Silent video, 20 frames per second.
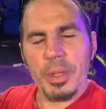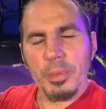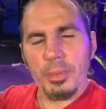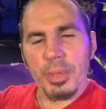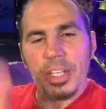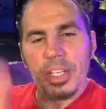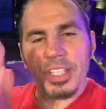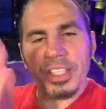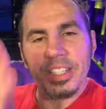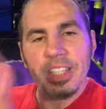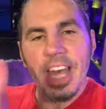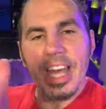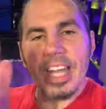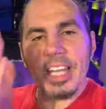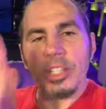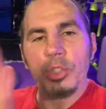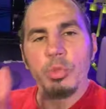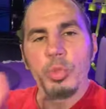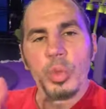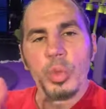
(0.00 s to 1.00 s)
Because that
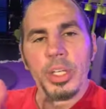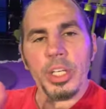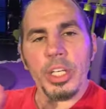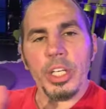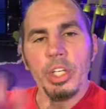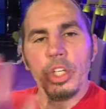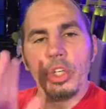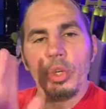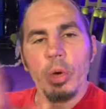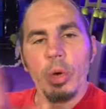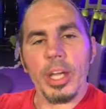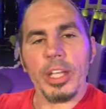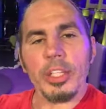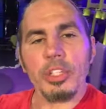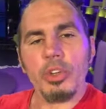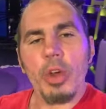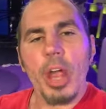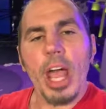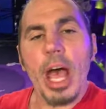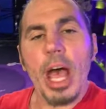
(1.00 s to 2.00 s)
is when you're
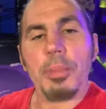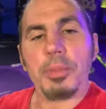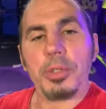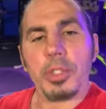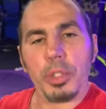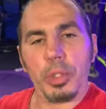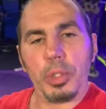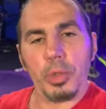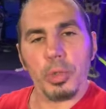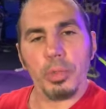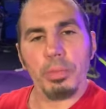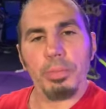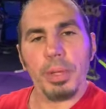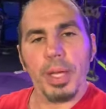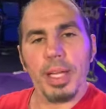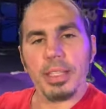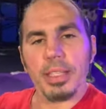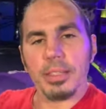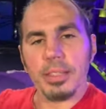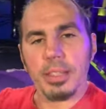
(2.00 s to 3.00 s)
at your absolute
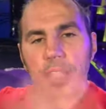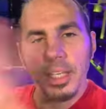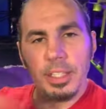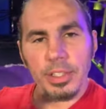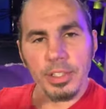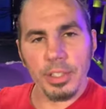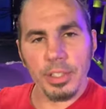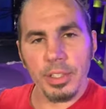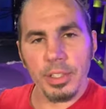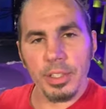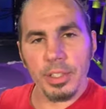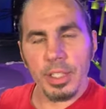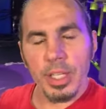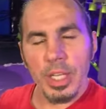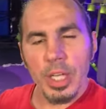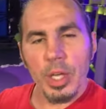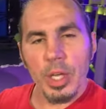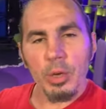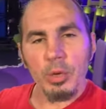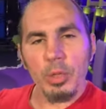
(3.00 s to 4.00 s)
best, Tanya.
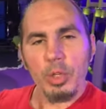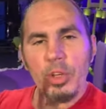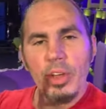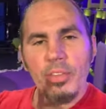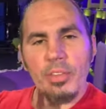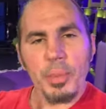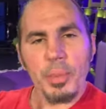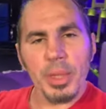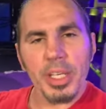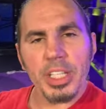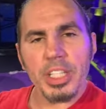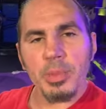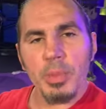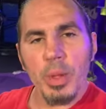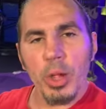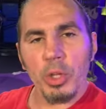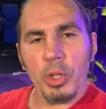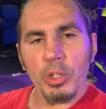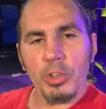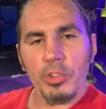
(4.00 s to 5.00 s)
When you have a big
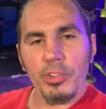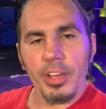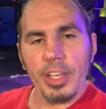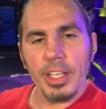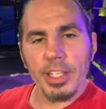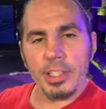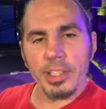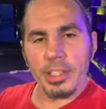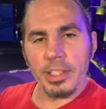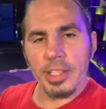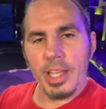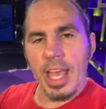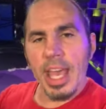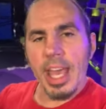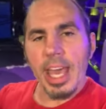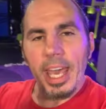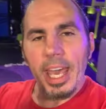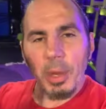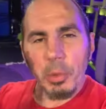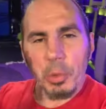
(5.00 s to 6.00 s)
smile on your face,
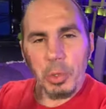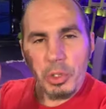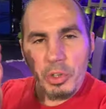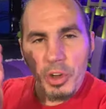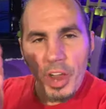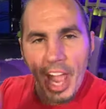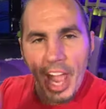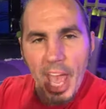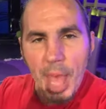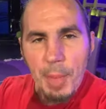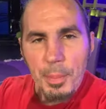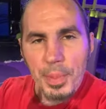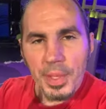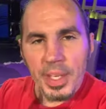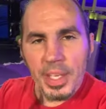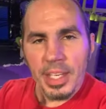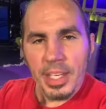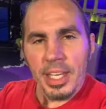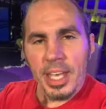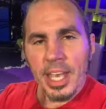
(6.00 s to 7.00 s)
and when you're
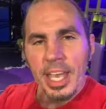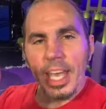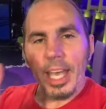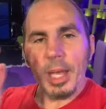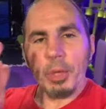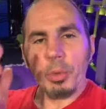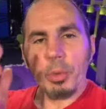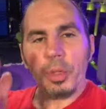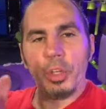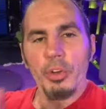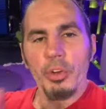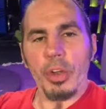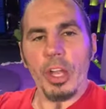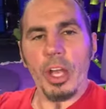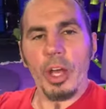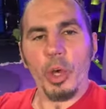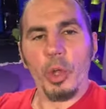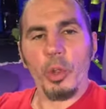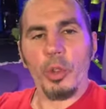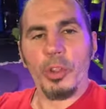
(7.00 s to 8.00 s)
happy, and when you're
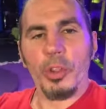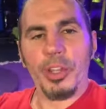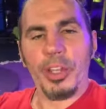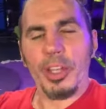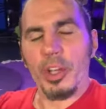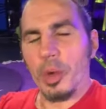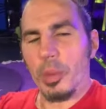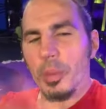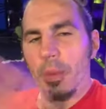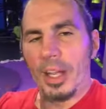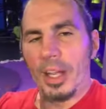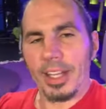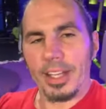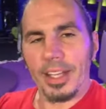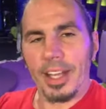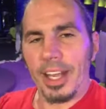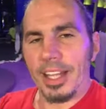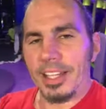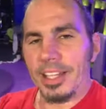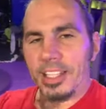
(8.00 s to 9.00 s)
healthy, oh my
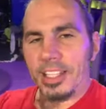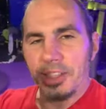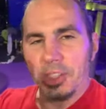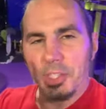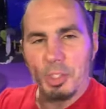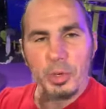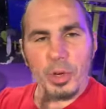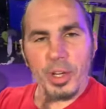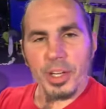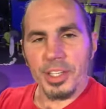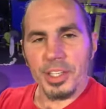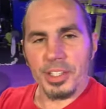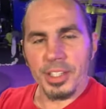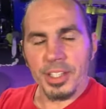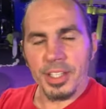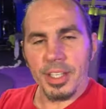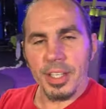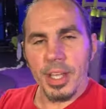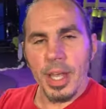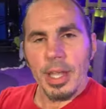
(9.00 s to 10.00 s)
God, that's the
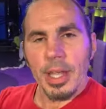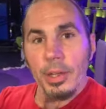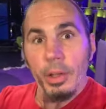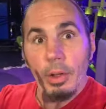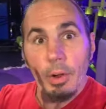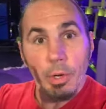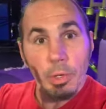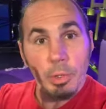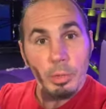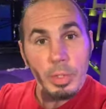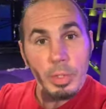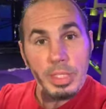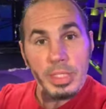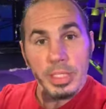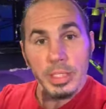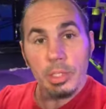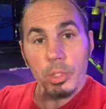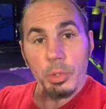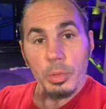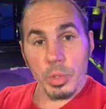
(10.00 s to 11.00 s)
greatest. Now, I heard
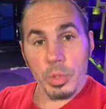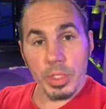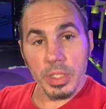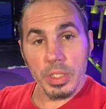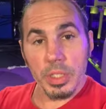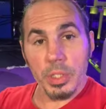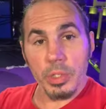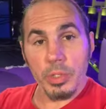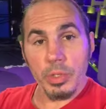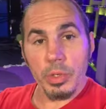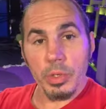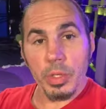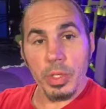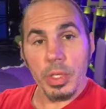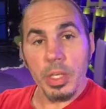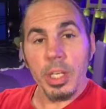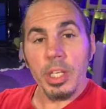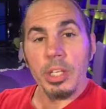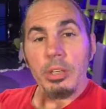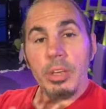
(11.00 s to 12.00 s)
recently you were just injured.
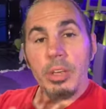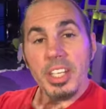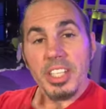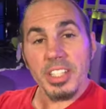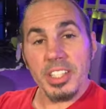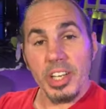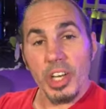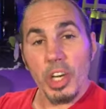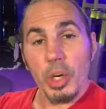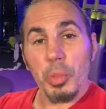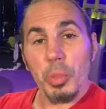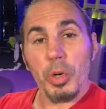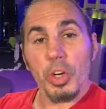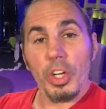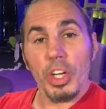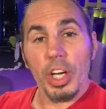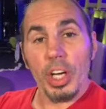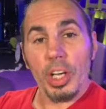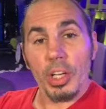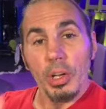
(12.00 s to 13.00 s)
You had a terrible
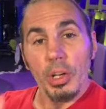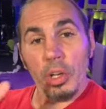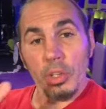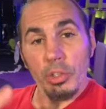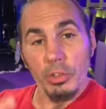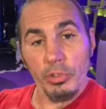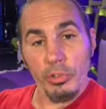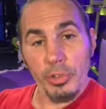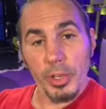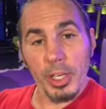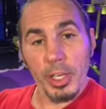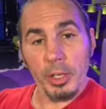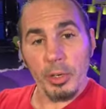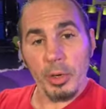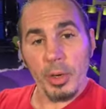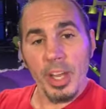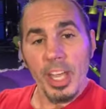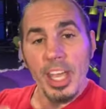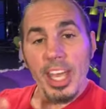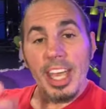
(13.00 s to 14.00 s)
cut on your
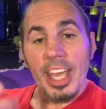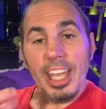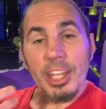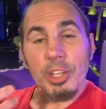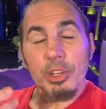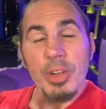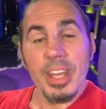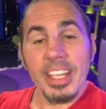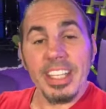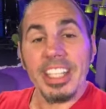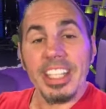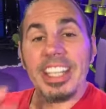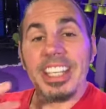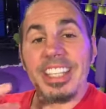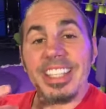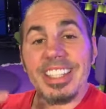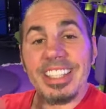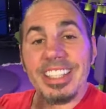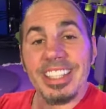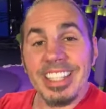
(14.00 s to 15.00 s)
finger, and you had to
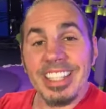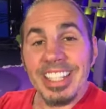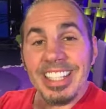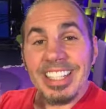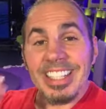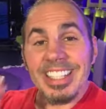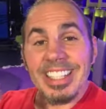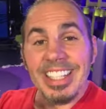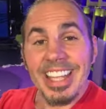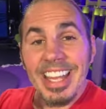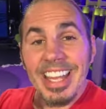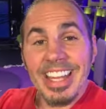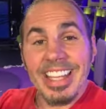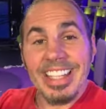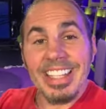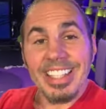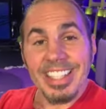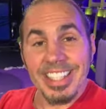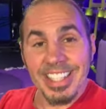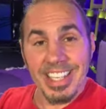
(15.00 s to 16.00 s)
get 16
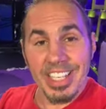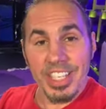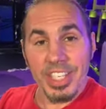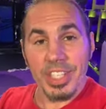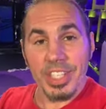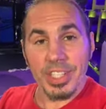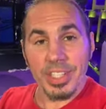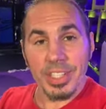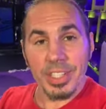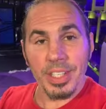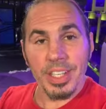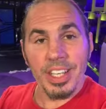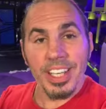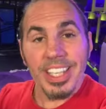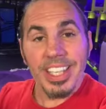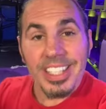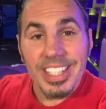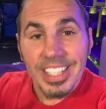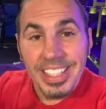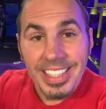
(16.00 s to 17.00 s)
stitches.
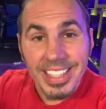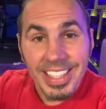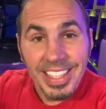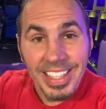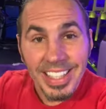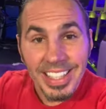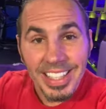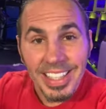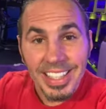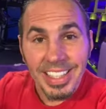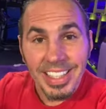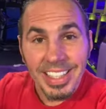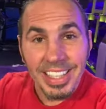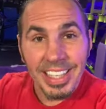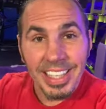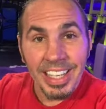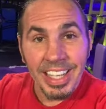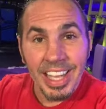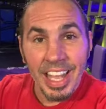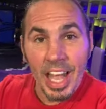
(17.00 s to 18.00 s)
16?
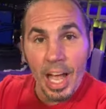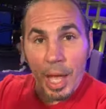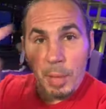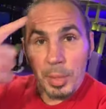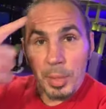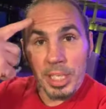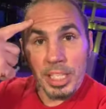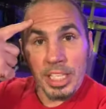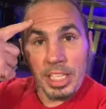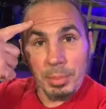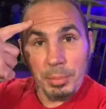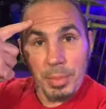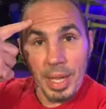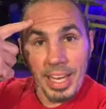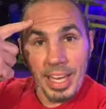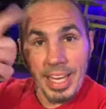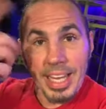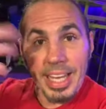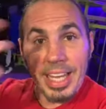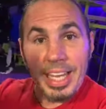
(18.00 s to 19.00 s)
I mean, in my
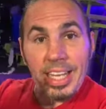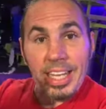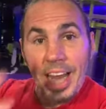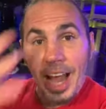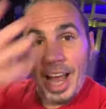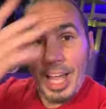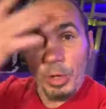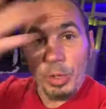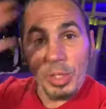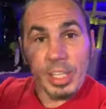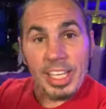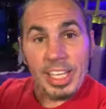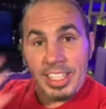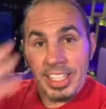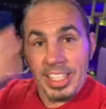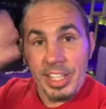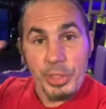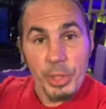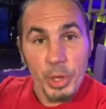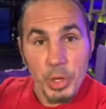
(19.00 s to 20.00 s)
head, I only had to
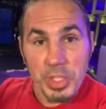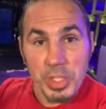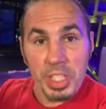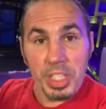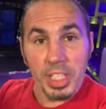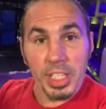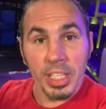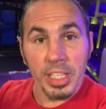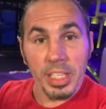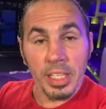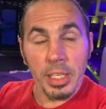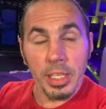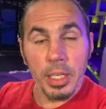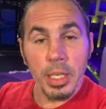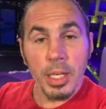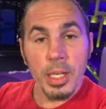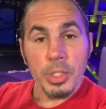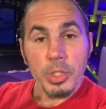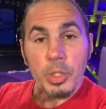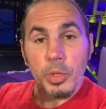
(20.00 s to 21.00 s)
get 13.
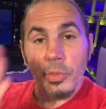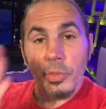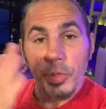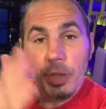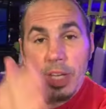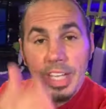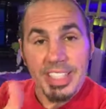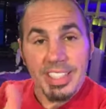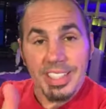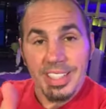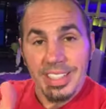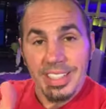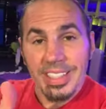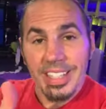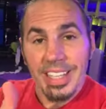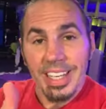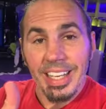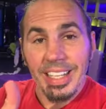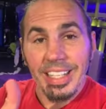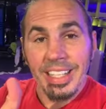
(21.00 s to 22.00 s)
So if you got
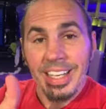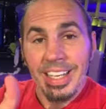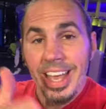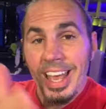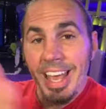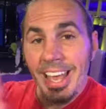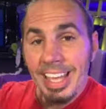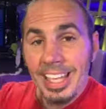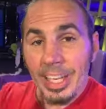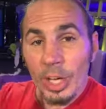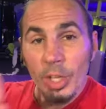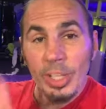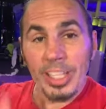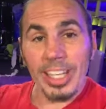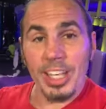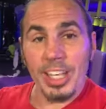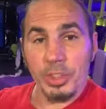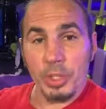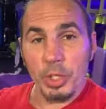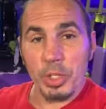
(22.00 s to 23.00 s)
16 and only
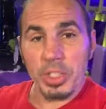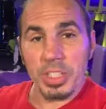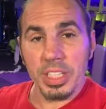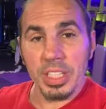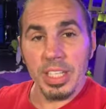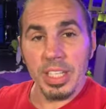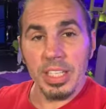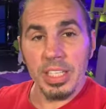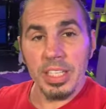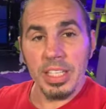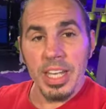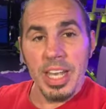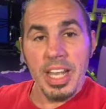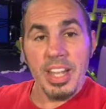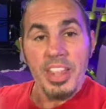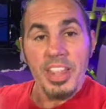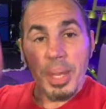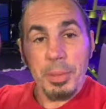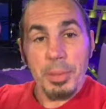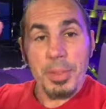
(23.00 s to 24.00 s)
got 13,
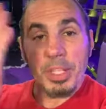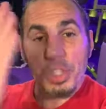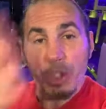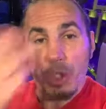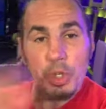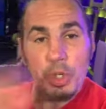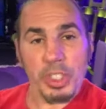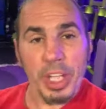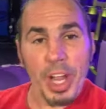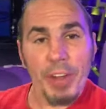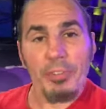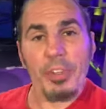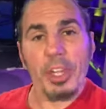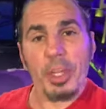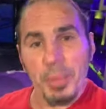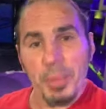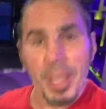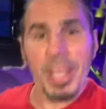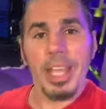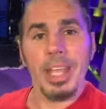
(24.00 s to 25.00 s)
that means you're tougher
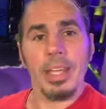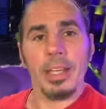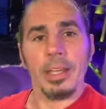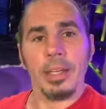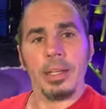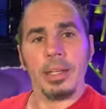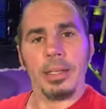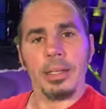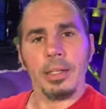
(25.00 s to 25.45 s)
than me.